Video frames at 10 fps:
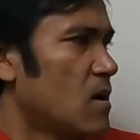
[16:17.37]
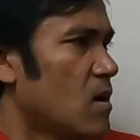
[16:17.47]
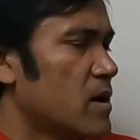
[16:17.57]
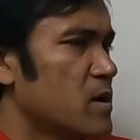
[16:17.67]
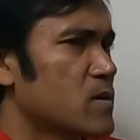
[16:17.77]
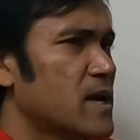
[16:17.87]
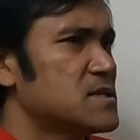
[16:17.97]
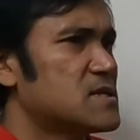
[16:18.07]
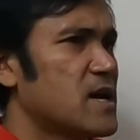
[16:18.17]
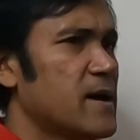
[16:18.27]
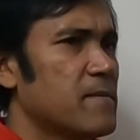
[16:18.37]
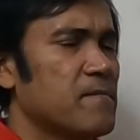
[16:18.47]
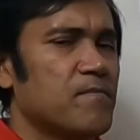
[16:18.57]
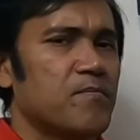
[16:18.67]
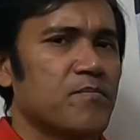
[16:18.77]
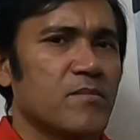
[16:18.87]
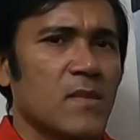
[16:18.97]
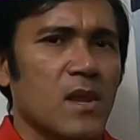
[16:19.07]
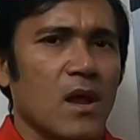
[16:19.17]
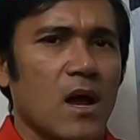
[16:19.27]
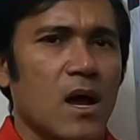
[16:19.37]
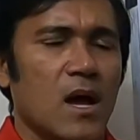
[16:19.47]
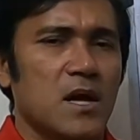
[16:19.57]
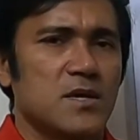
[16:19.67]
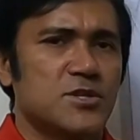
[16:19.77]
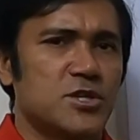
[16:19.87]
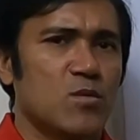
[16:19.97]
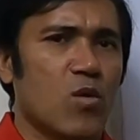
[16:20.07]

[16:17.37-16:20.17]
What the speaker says: Or you can say she